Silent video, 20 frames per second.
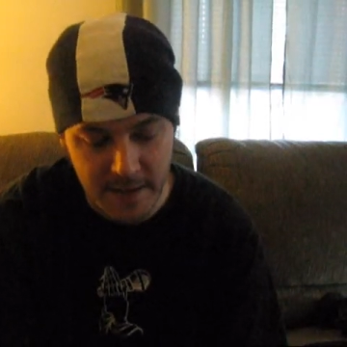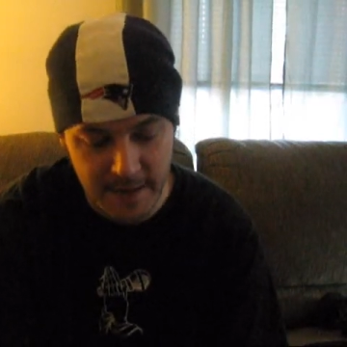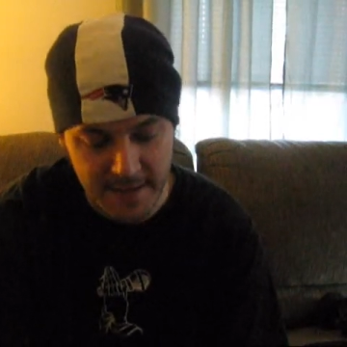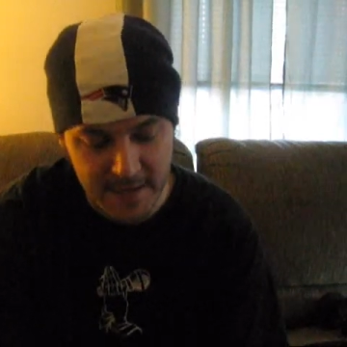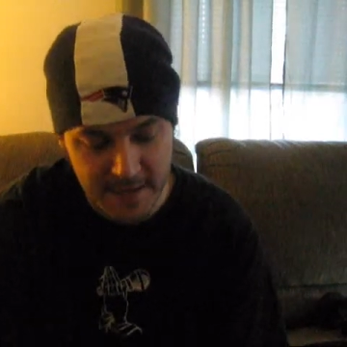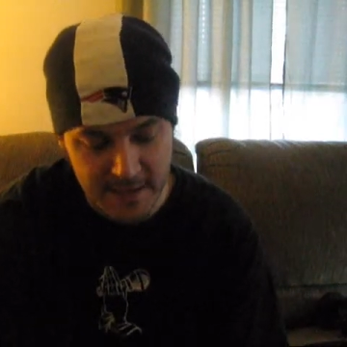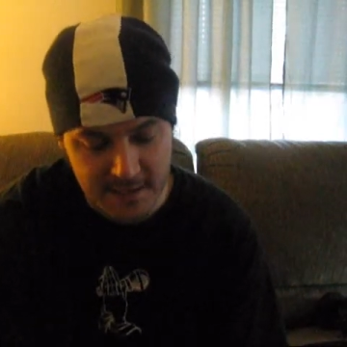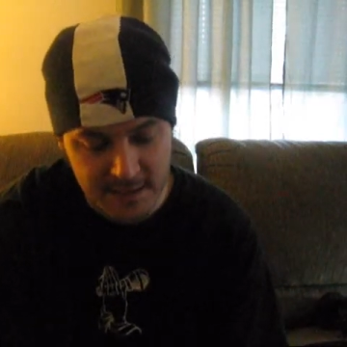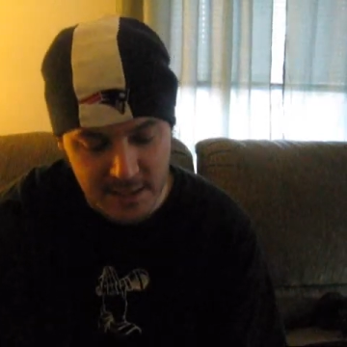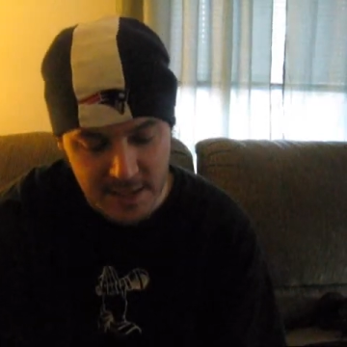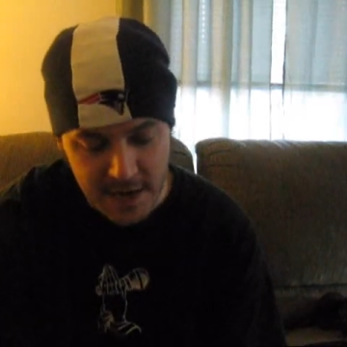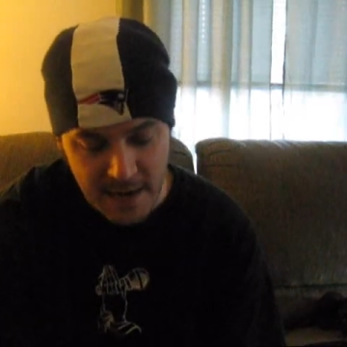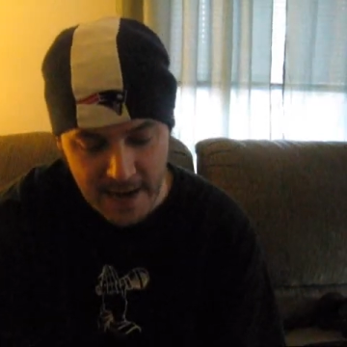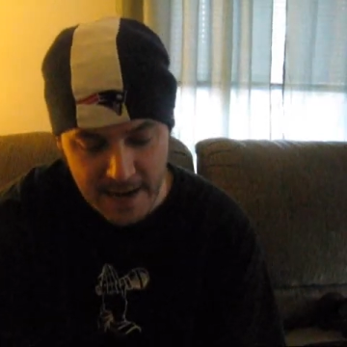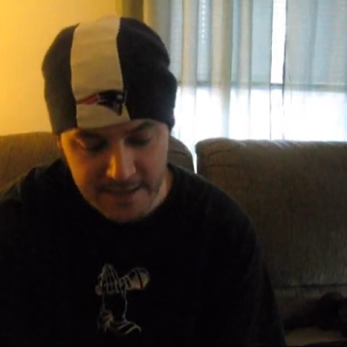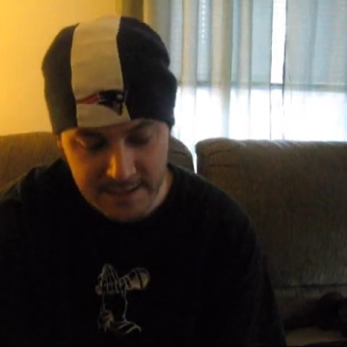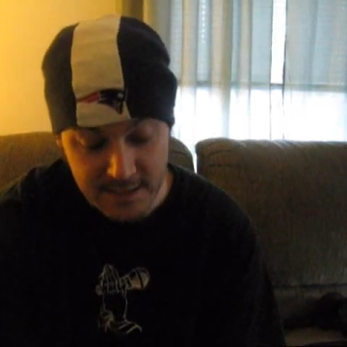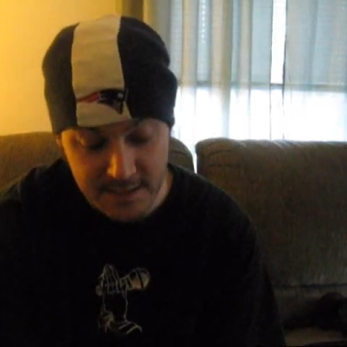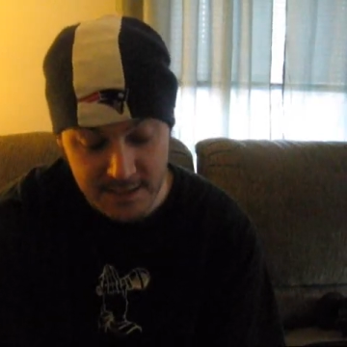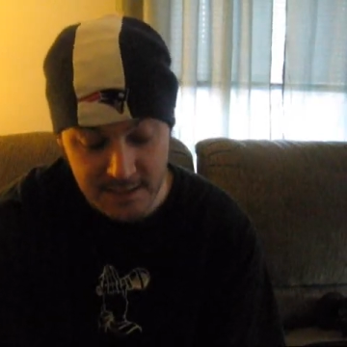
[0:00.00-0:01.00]
I guess
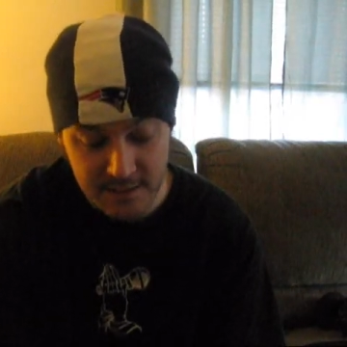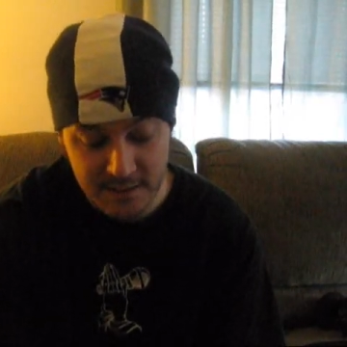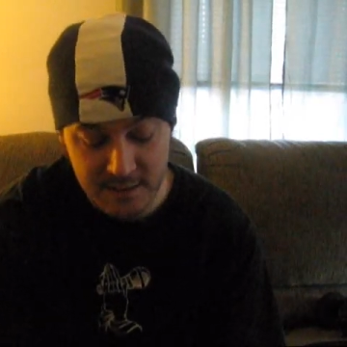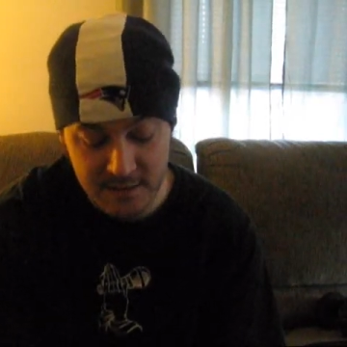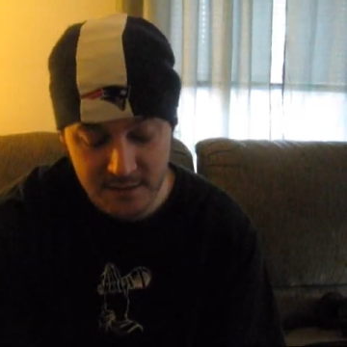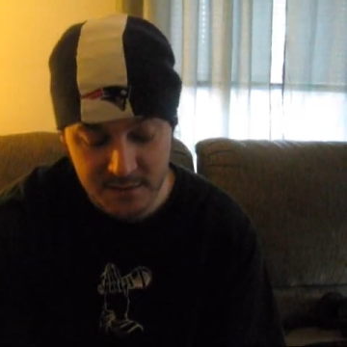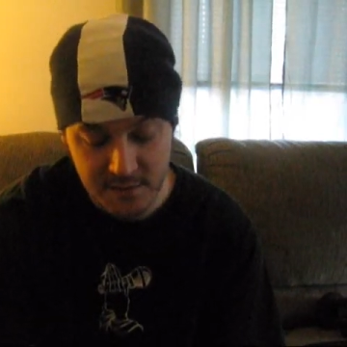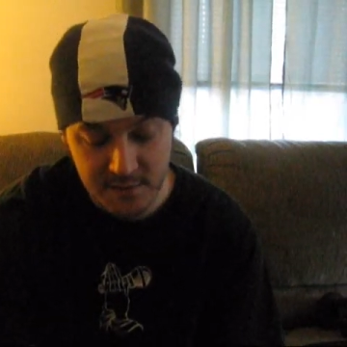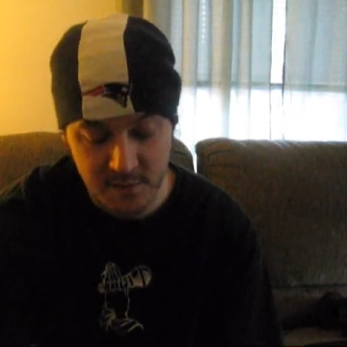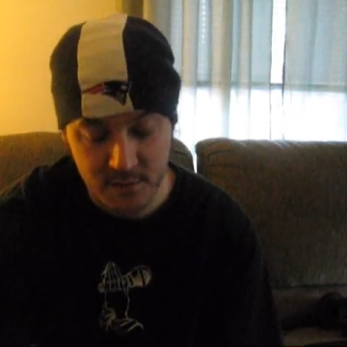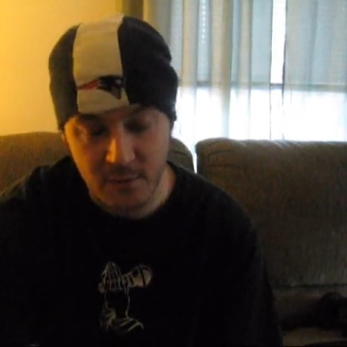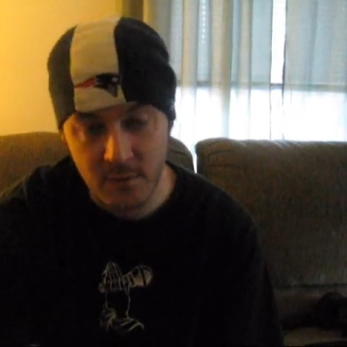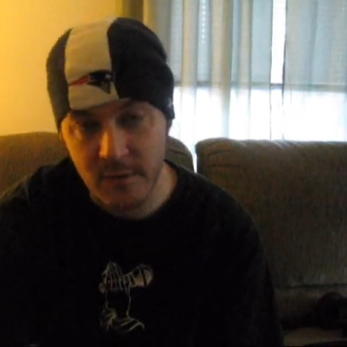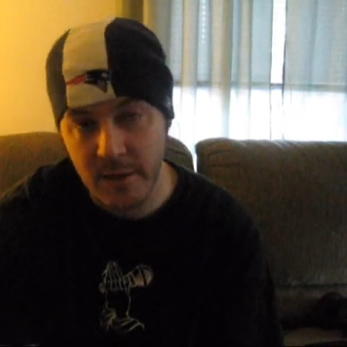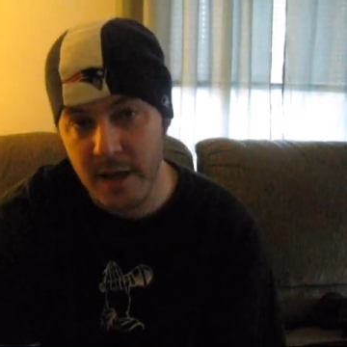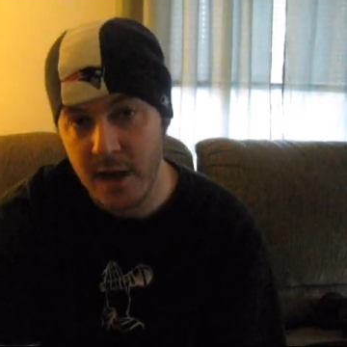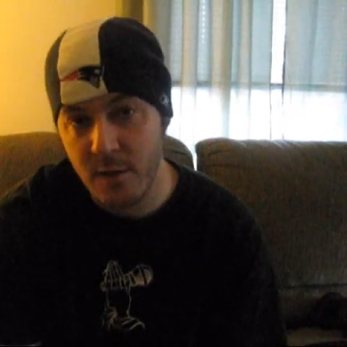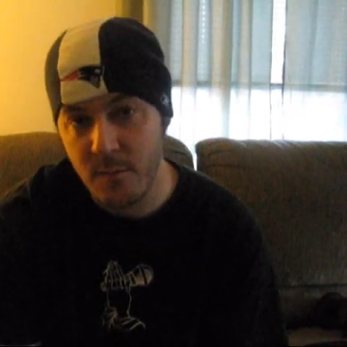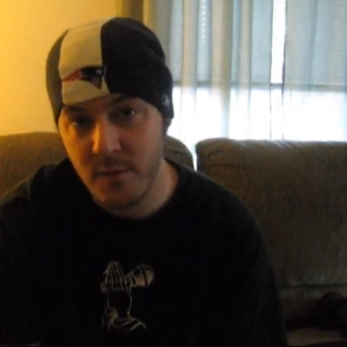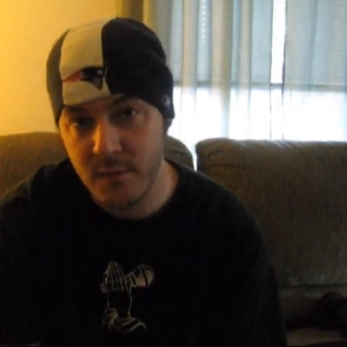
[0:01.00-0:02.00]
I just listened to the whole
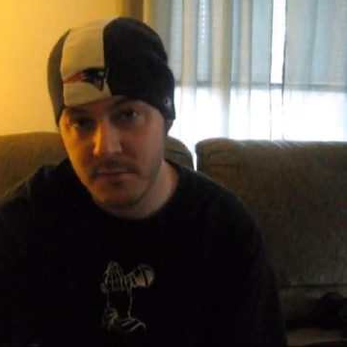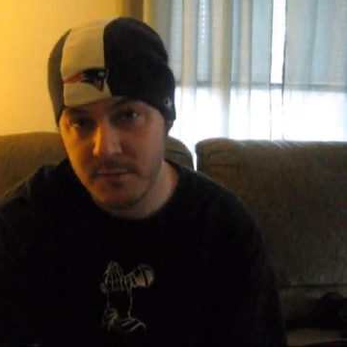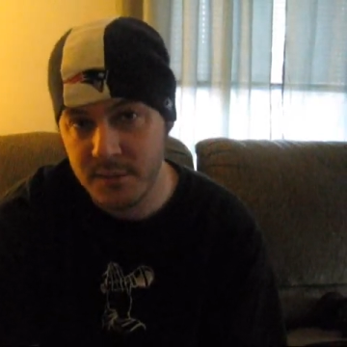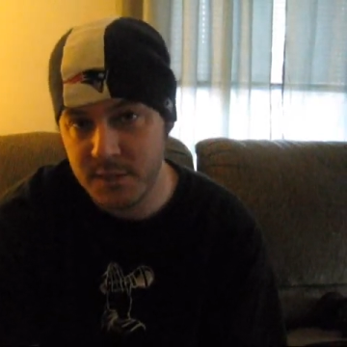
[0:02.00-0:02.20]
album,